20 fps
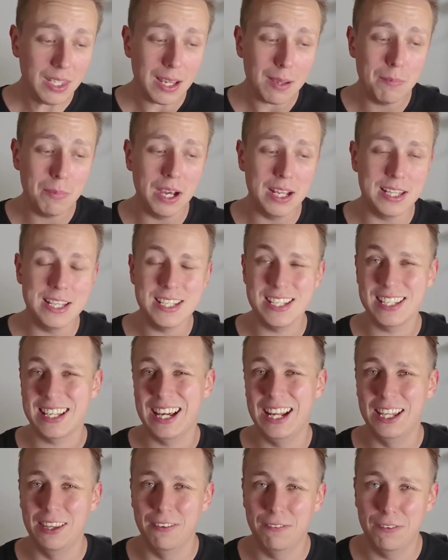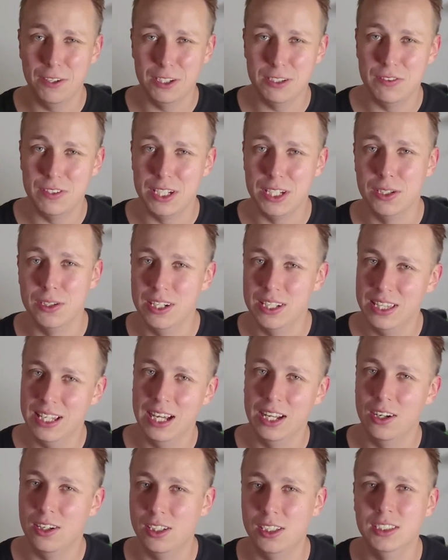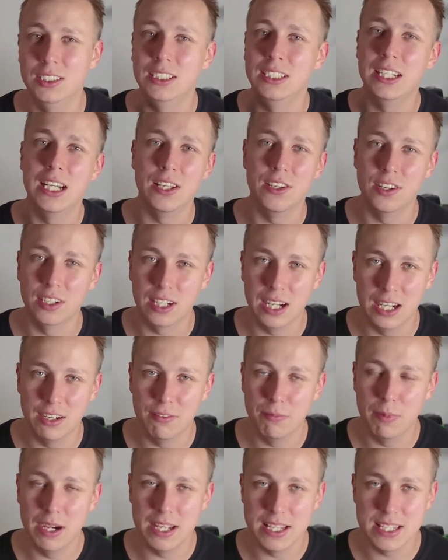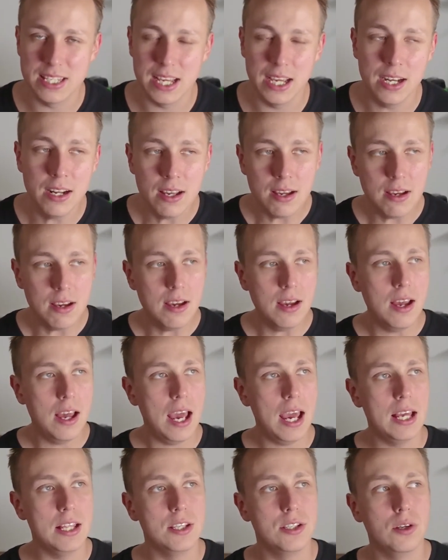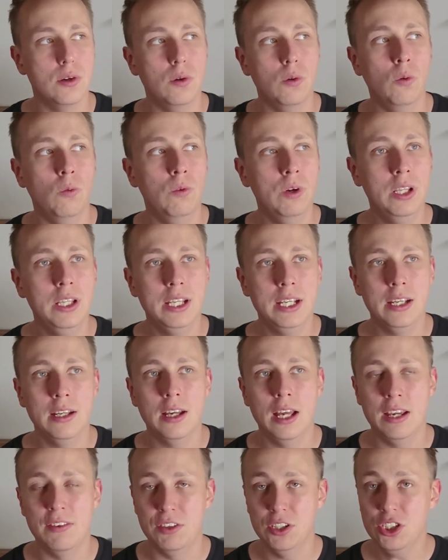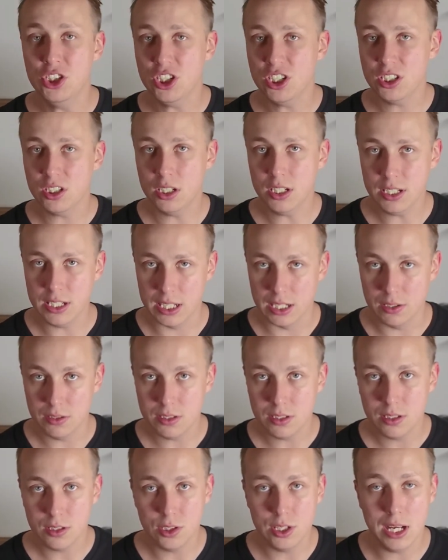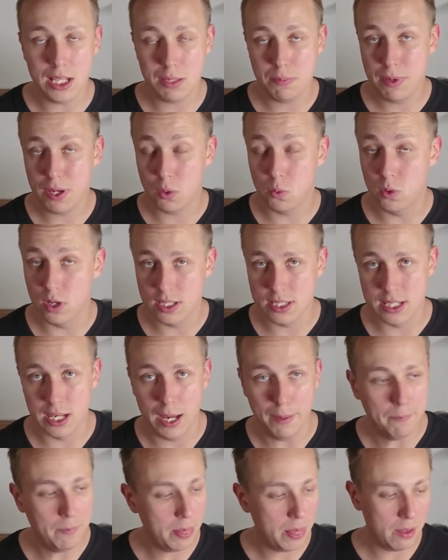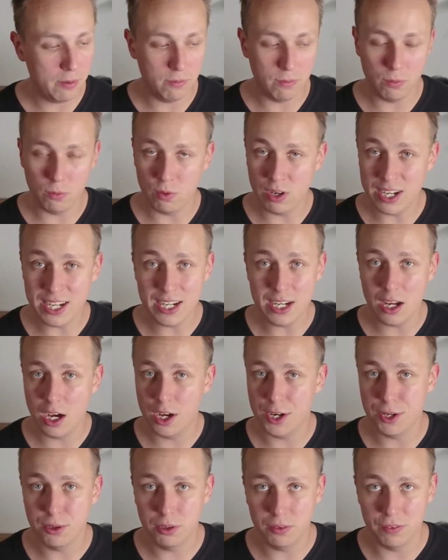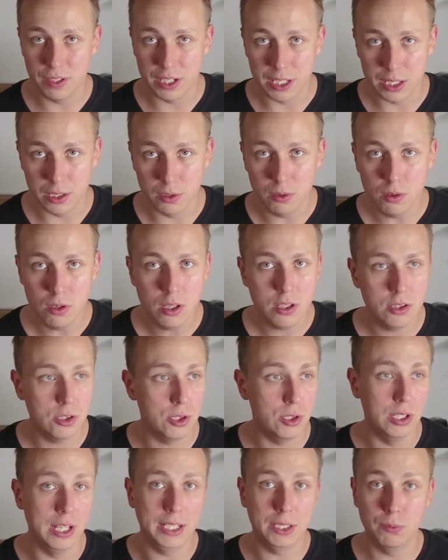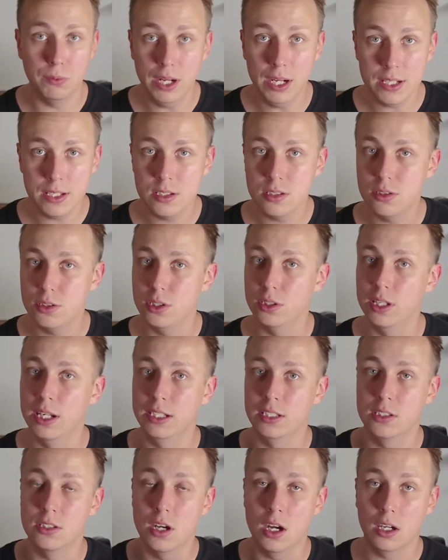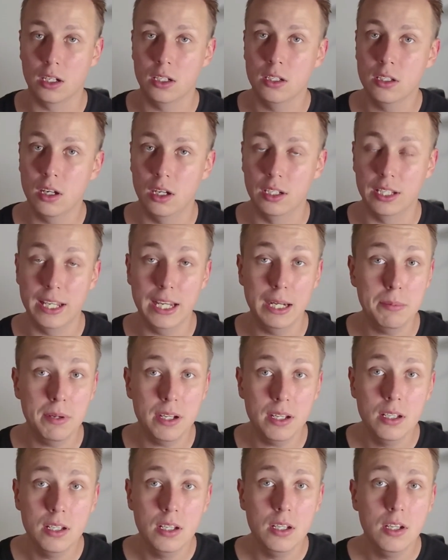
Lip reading: But this is kind of the first video in that all together kind of mindset. And so really, if you're just starting out, you have to pick one type, written, audio, or video. Do you like to write? Do you like to talk on camera?